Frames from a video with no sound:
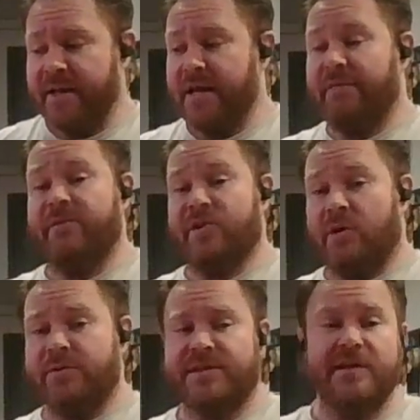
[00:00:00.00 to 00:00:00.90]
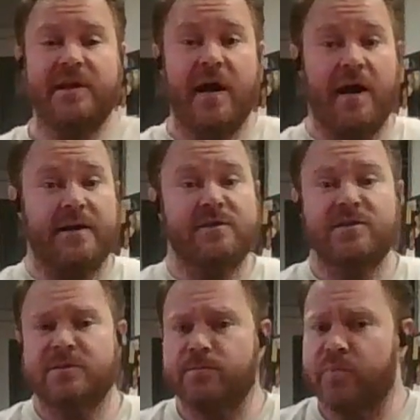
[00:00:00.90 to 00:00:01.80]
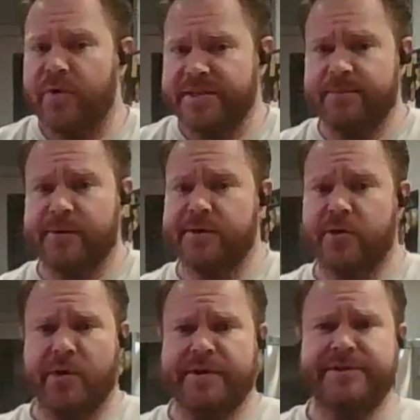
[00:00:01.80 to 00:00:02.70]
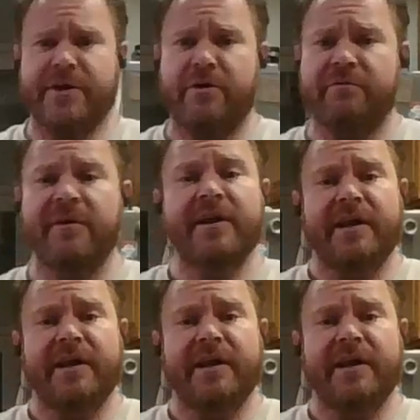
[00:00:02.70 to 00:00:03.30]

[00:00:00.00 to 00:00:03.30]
If you don't, it's pretty simple to do it on the stove.